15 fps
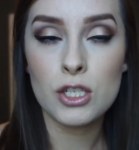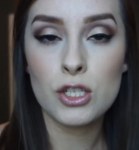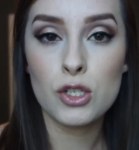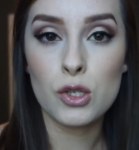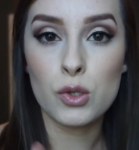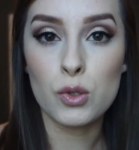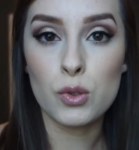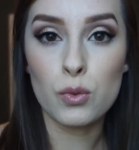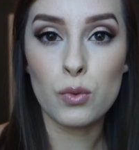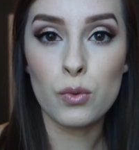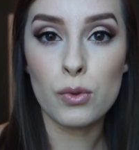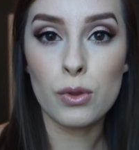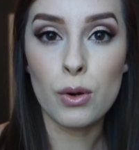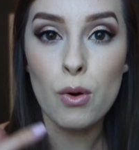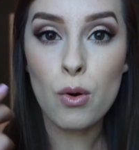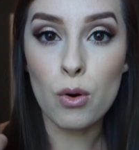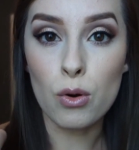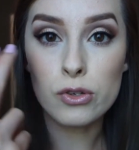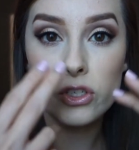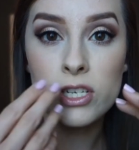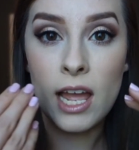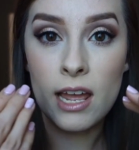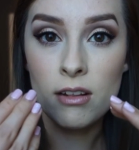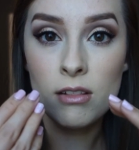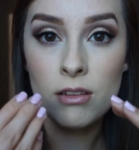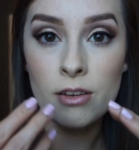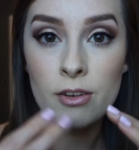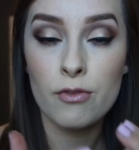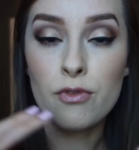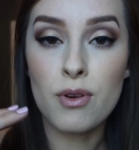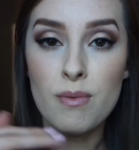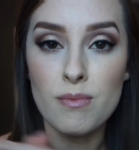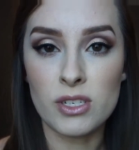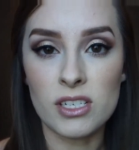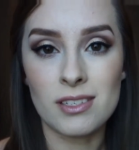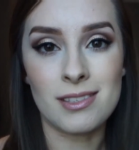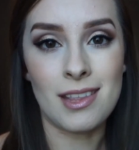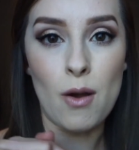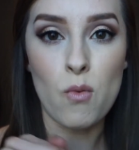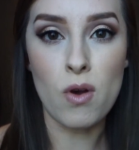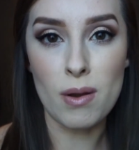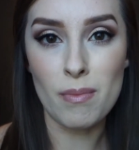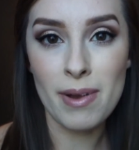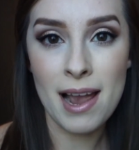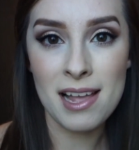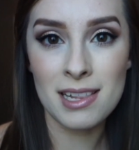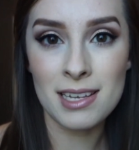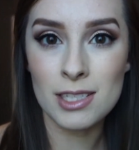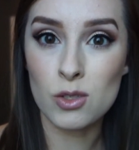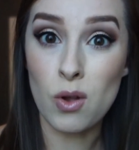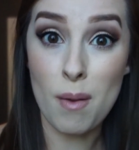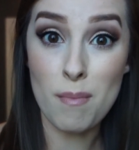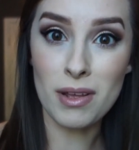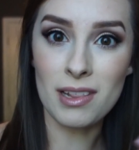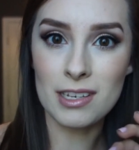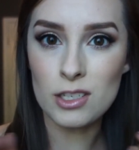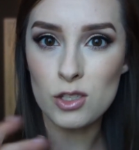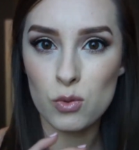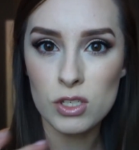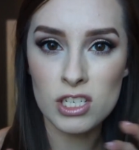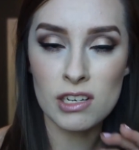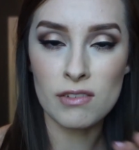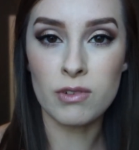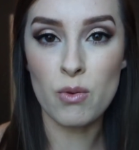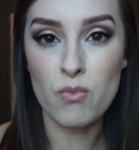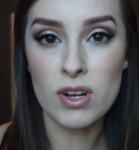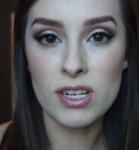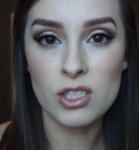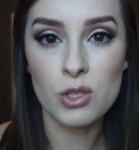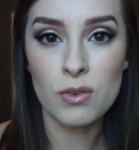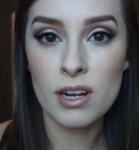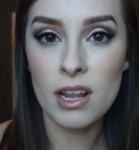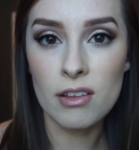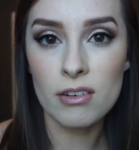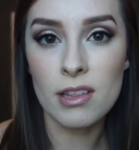to do the whole shadow look from just that one palette, so I'm not like switching from one to another.